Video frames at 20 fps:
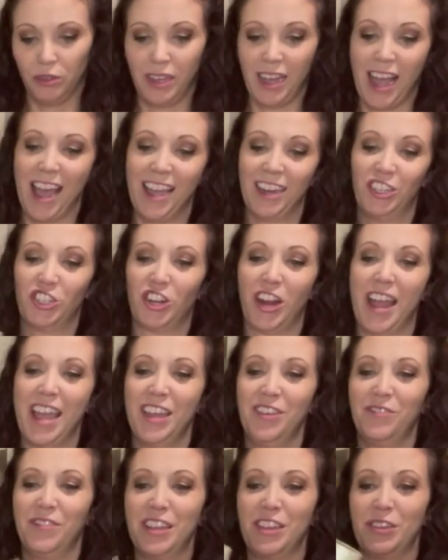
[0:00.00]
I try and
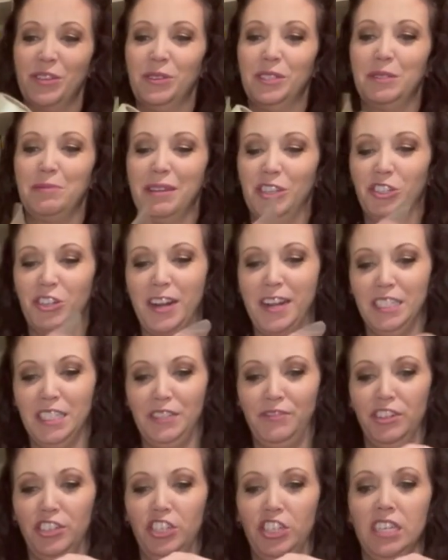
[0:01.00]
reuse my
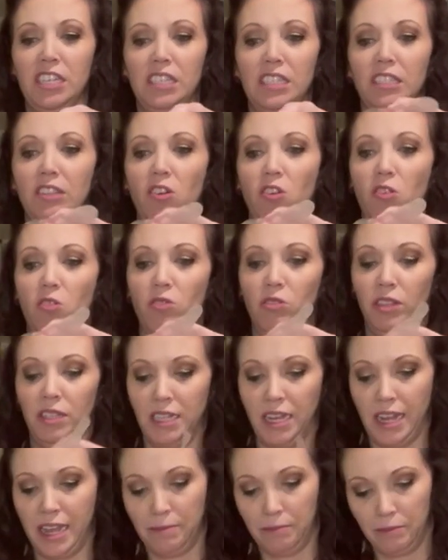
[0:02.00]
transfer sheets all the
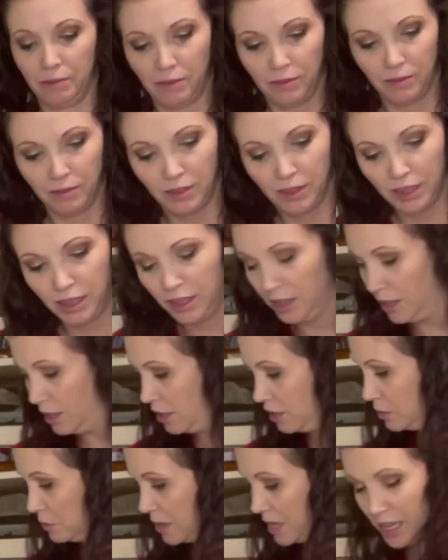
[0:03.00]
time.
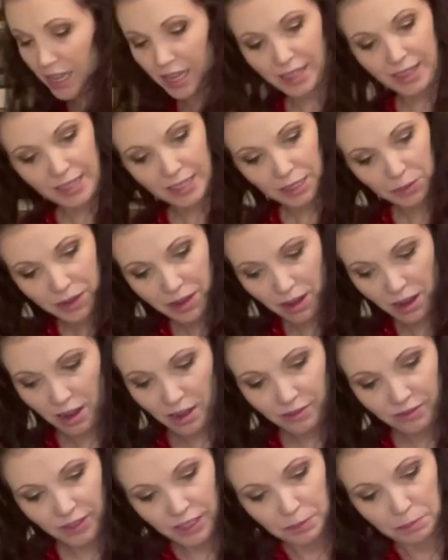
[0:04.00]
Cut this one off.
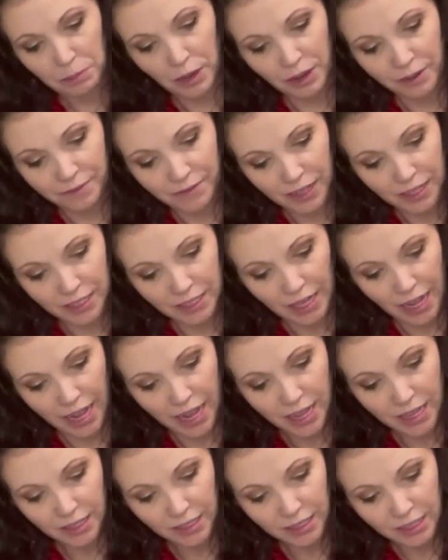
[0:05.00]
It's perfect
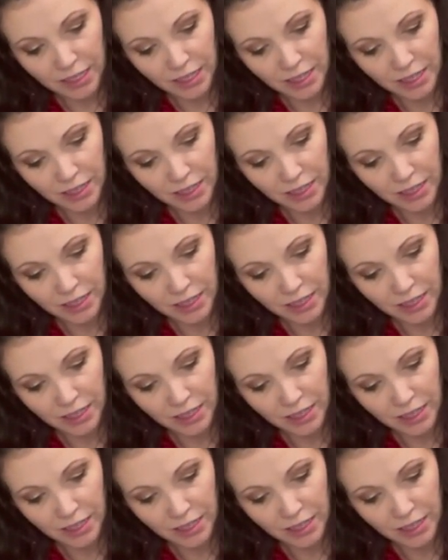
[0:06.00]
size.